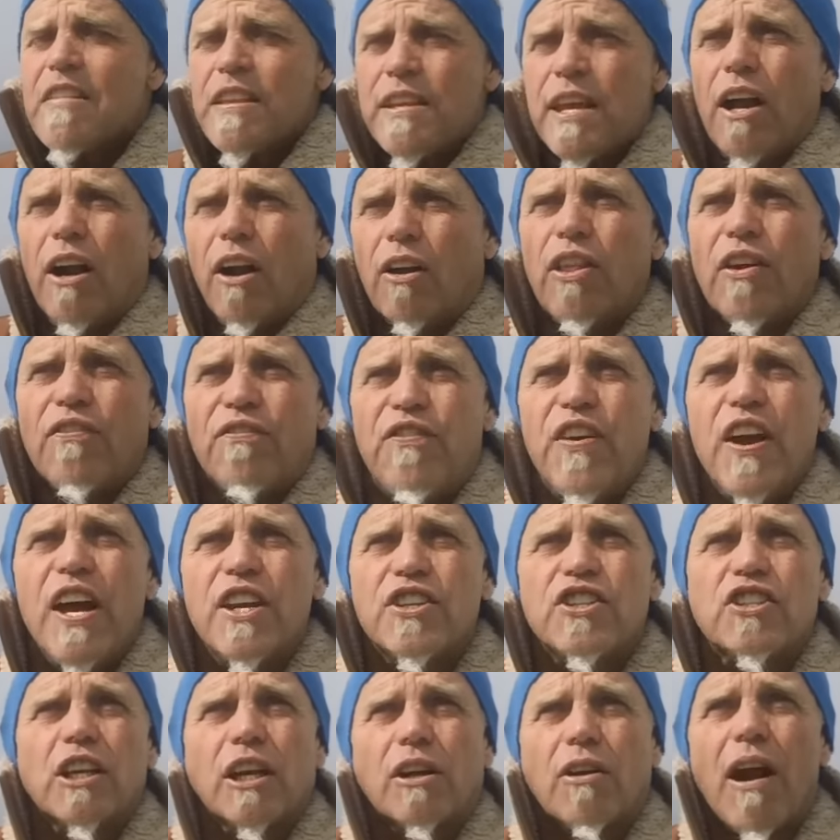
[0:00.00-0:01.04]
You know, the
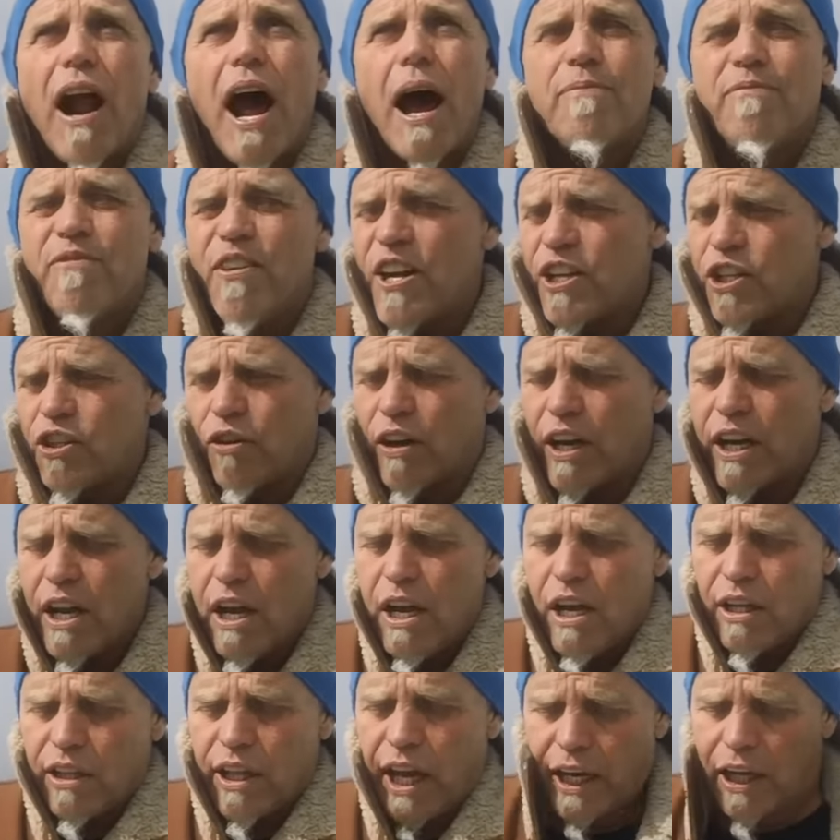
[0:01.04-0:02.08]
fish, the crab fishery,
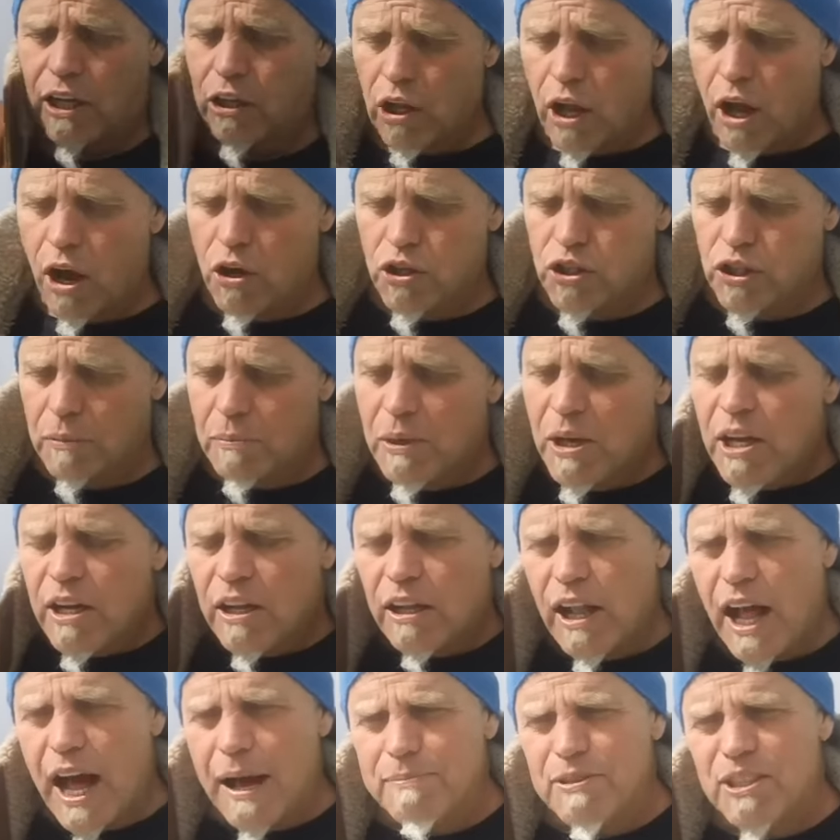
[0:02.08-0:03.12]
they closed them.
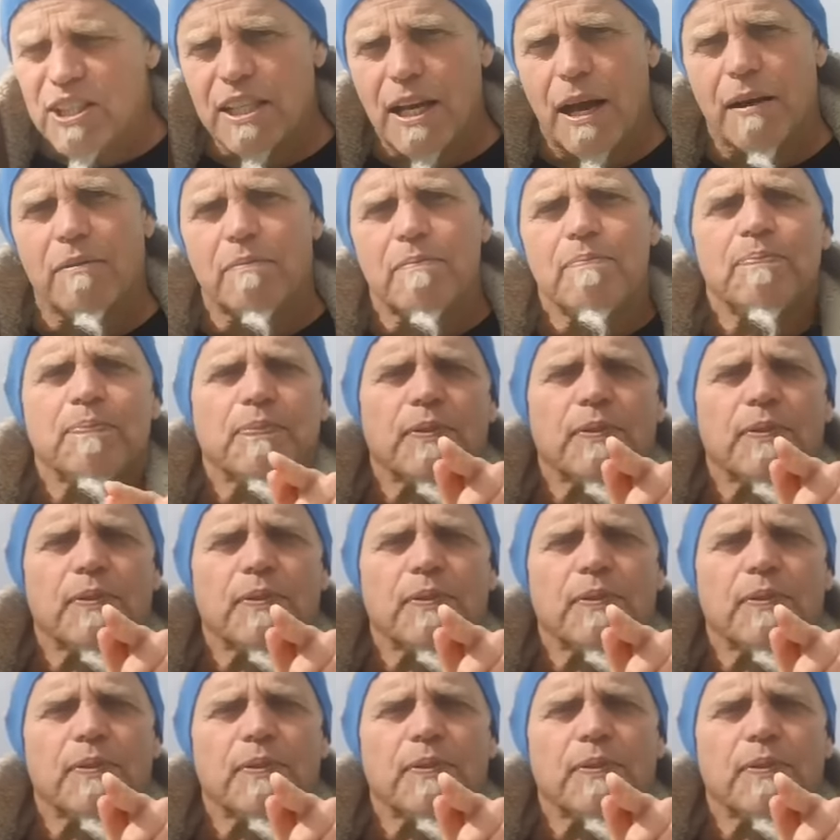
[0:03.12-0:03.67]
Clap this up.